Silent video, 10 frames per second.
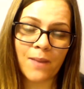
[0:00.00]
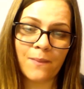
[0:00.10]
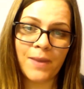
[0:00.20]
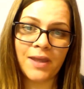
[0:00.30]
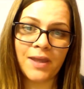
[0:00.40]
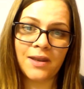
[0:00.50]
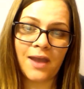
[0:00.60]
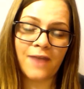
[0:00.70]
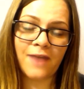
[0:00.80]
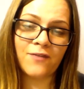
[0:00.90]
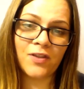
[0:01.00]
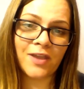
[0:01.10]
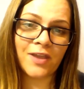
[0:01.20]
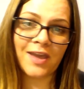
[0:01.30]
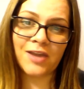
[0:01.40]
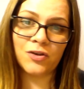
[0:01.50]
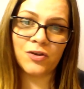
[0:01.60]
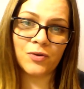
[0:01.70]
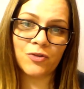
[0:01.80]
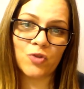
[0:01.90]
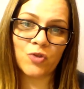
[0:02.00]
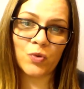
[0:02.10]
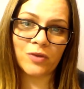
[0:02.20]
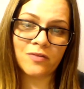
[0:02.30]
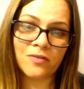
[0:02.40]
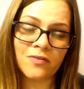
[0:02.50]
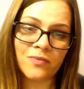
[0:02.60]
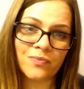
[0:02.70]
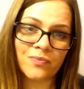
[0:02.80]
but I felt like I had no other choice.